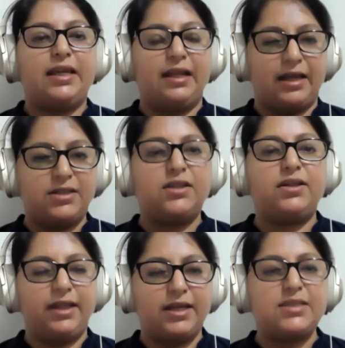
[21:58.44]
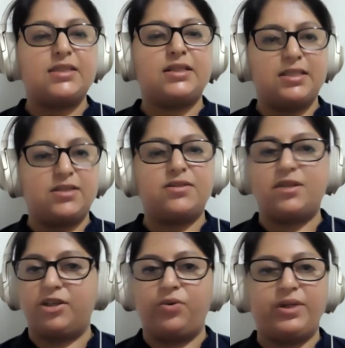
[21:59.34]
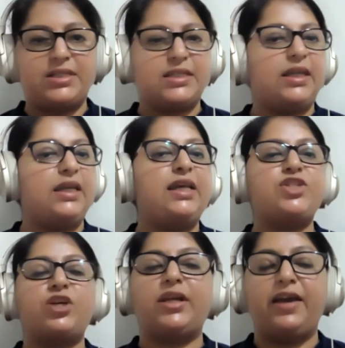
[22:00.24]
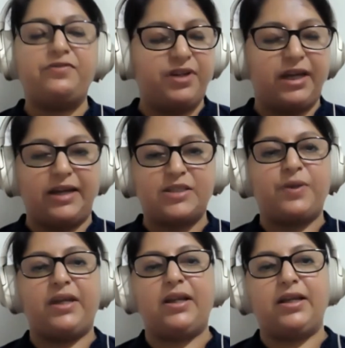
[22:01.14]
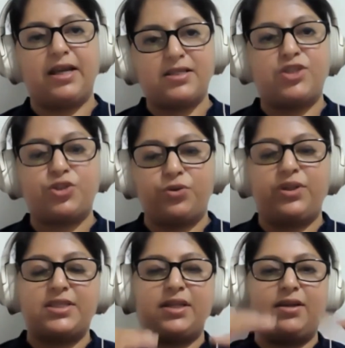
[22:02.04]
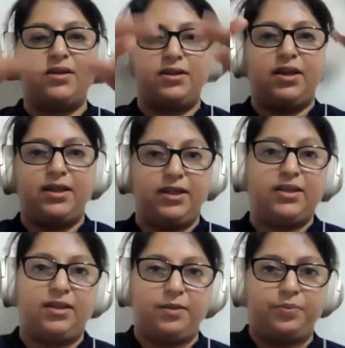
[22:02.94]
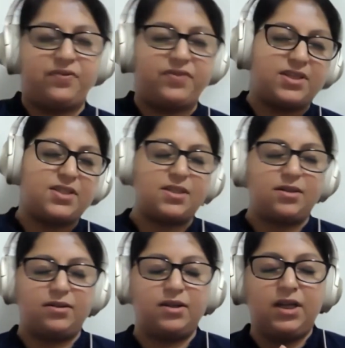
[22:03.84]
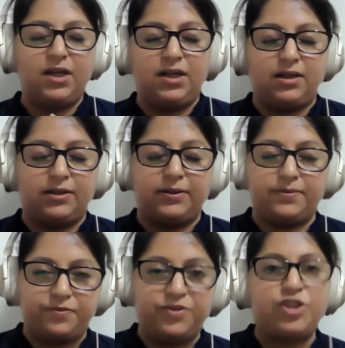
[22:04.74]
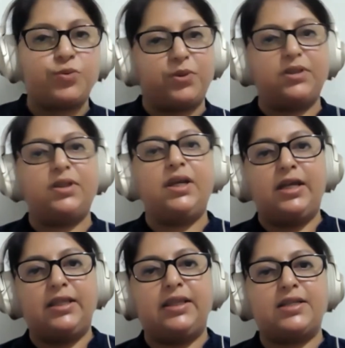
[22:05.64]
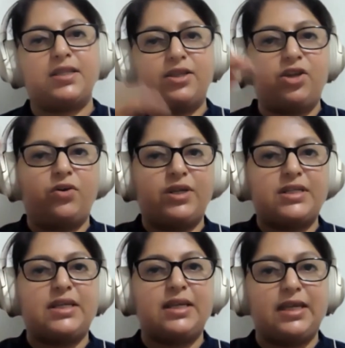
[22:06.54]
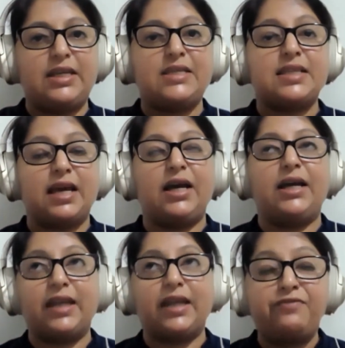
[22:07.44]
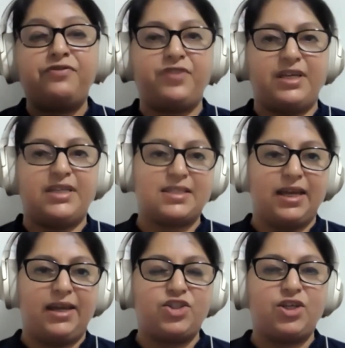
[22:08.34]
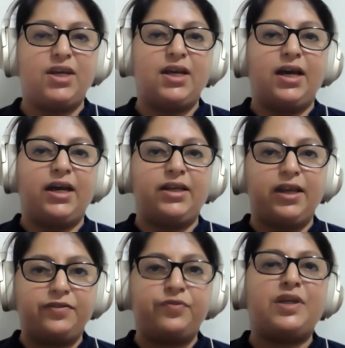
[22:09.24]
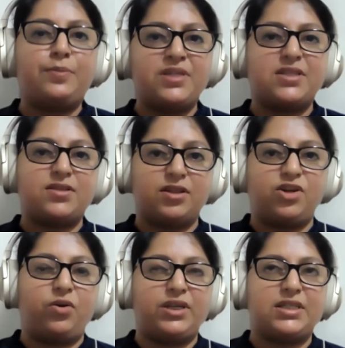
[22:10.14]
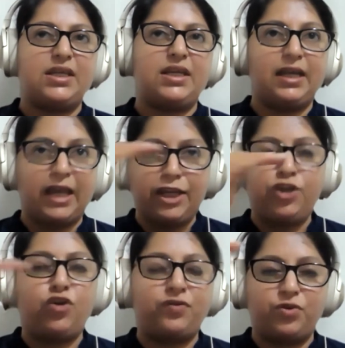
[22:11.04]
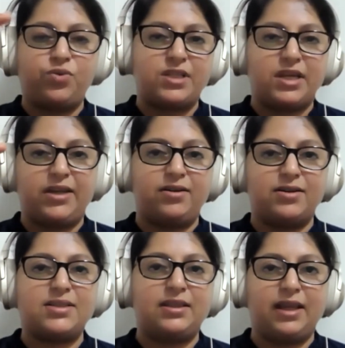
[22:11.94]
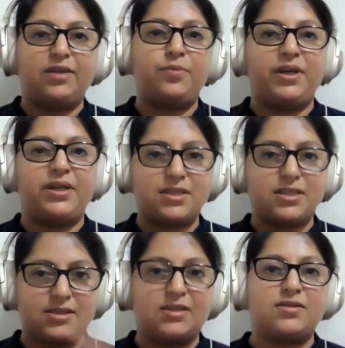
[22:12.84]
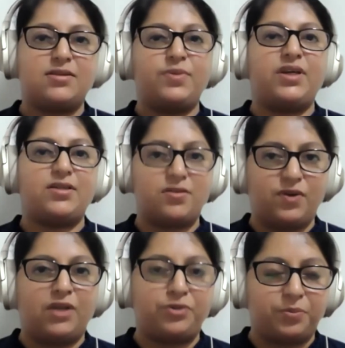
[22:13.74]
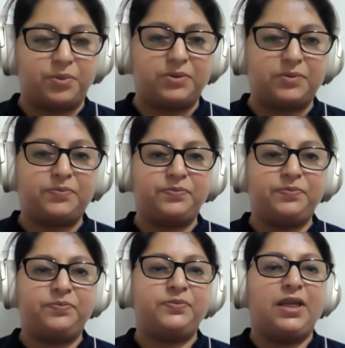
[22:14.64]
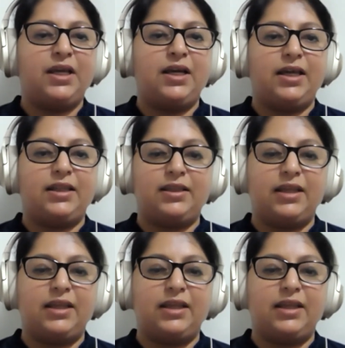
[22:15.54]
latter, yes, consider security in each every aspect. Like as I showed, it's in the previous visual, that security is at every stage. And if we miss a security in any of those layers, that means the system is vulnerable. And